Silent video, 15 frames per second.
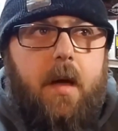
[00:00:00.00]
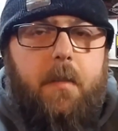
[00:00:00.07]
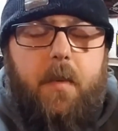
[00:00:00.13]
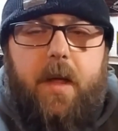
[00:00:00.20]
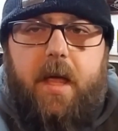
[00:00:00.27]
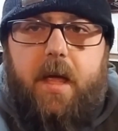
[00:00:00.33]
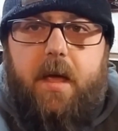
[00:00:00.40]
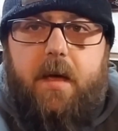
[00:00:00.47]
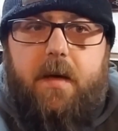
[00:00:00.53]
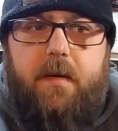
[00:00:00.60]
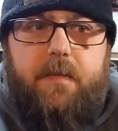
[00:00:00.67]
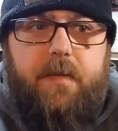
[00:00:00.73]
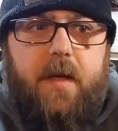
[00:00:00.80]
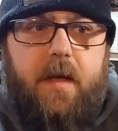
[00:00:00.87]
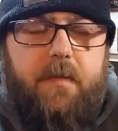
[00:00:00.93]
We
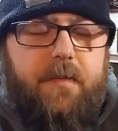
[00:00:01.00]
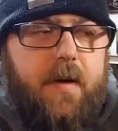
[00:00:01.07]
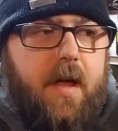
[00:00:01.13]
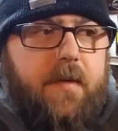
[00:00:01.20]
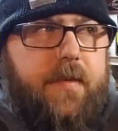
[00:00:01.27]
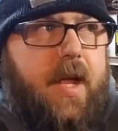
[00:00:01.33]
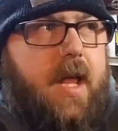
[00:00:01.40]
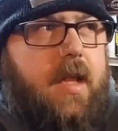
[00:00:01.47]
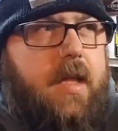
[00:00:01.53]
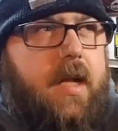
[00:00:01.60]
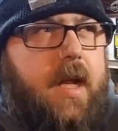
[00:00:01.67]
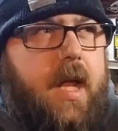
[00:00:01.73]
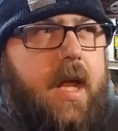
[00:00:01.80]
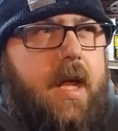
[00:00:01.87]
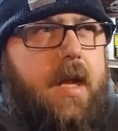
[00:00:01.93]
have a 5-gallon
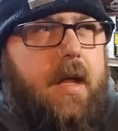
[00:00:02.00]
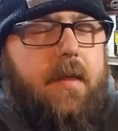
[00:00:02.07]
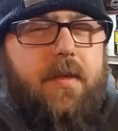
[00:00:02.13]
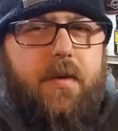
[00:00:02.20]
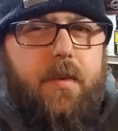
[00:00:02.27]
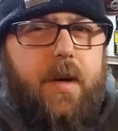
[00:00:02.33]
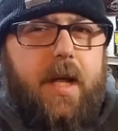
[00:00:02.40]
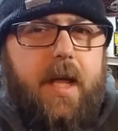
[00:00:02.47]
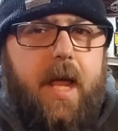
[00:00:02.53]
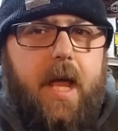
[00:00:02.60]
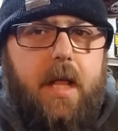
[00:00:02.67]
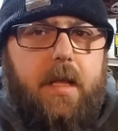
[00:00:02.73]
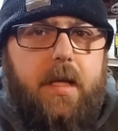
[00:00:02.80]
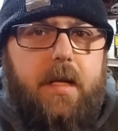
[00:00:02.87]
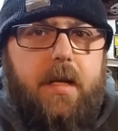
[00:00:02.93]
and a
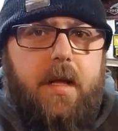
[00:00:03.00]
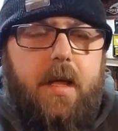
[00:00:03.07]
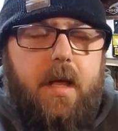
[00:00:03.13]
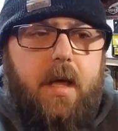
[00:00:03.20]
3-gallon